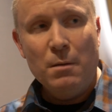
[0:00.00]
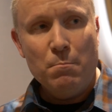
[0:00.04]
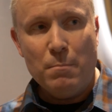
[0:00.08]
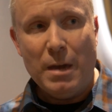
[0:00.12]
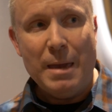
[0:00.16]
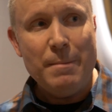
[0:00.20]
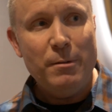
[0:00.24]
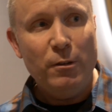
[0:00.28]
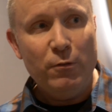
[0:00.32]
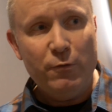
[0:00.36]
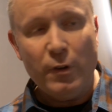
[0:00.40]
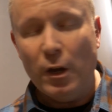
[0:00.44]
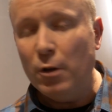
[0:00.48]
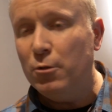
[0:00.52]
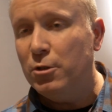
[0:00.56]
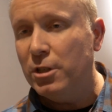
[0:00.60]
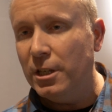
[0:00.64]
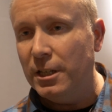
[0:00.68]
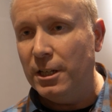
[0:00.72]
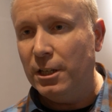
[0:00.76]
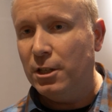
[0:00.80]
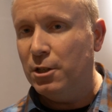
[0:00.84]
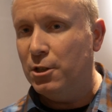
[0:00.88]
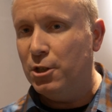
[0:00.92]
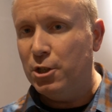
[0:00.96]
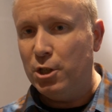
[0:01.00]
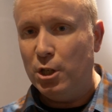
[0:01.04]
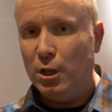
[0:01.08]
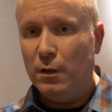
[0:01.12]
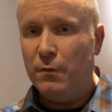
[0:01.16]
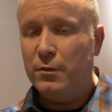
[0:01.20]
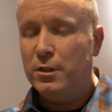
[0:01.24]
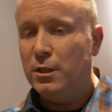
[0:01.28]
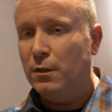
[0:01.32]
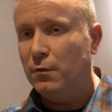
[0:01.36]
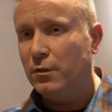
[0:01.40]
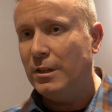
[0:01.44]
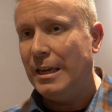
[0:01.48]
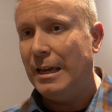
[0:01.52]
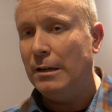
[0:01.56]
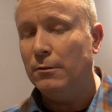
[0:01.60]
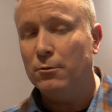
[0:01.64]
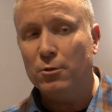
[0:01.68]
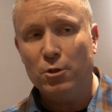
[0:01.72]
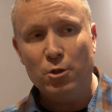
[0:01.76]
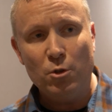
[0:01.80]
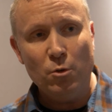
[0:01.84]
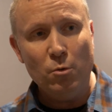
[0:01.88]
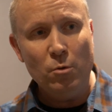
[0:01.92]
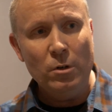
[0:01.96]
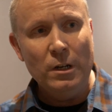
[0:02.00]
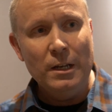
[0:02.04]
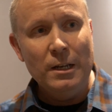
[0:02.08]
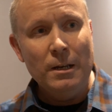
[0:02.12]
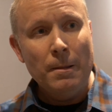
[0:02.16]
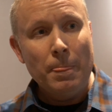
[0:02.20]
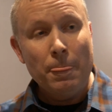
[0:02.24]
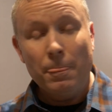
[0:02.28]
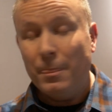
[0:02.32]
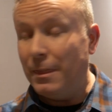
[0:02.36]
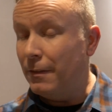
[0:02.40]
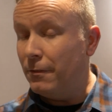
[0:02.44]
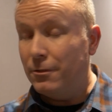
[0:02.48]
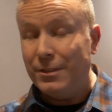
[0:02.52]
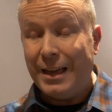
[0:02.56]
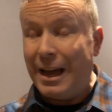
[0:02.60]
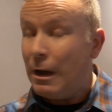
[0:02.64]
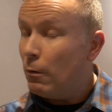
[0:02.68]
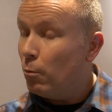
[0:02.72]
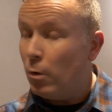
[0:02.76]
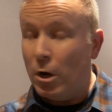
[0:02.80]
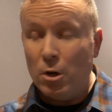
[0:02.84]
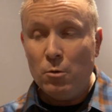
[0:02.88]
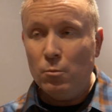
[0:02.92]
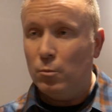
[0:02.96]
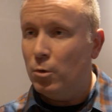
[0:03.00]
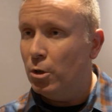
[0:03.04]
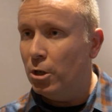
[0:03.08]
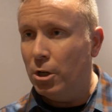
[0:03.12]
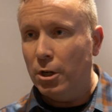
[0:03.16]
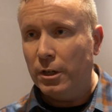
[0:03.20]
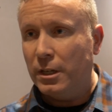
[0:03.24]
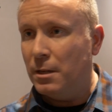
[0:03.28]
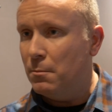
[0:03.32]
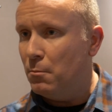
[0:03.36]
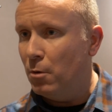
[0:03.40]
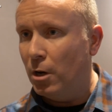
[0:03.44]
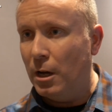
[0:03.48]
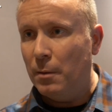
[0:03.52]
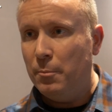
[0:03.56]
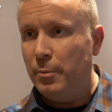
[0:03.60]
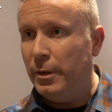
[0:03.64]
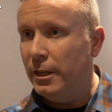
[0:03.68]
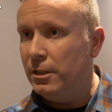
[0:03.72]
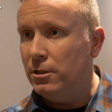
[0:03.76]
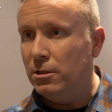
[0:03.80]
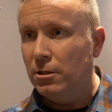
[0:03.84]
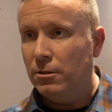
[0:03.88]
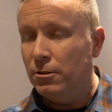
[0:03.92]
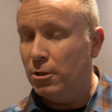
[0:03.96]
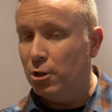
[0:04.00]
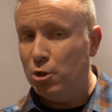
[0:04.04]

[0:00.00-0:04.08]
maybe vote in a Conservative council, that, that won't work, in my opinion.